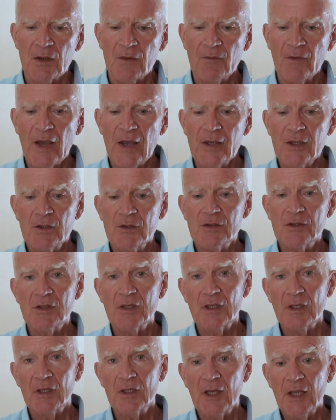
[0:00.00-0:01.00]
Values
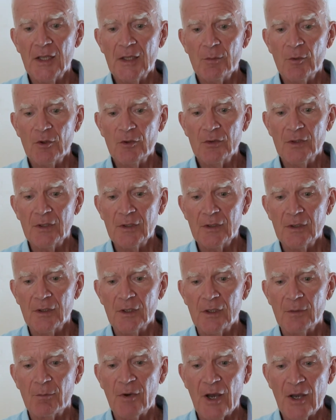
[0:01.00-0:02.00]
that enabled
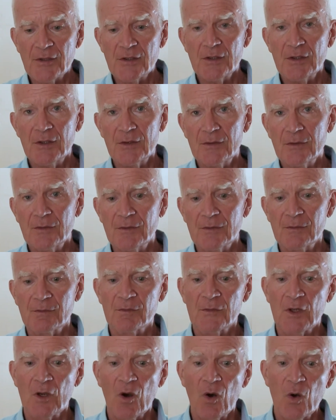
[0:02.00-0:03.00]
positive,
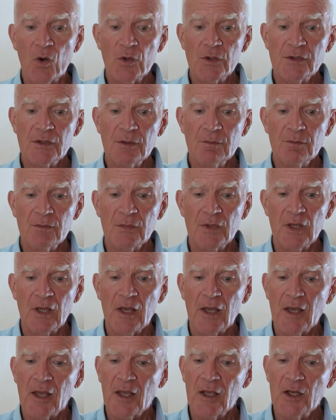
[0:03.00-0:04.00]
wholesome,
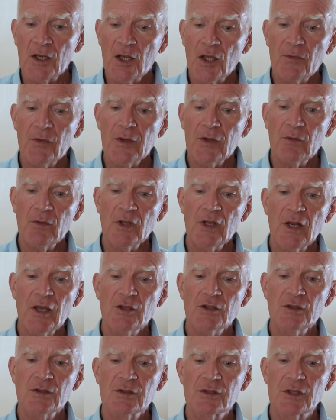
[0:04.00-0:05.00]
and loving
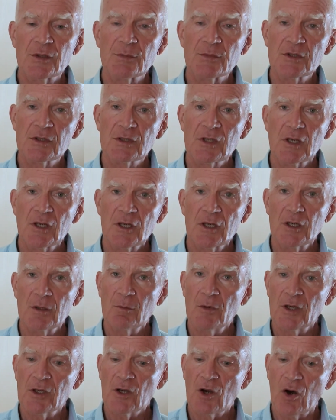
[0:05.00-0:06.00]
relationships
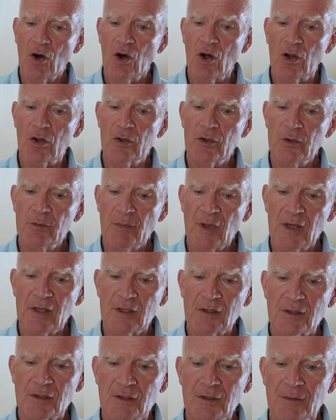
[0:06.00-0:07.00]
among all
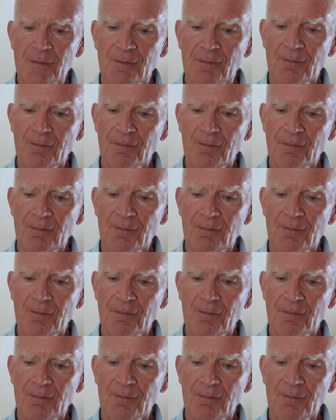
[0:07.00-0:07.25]
humanity.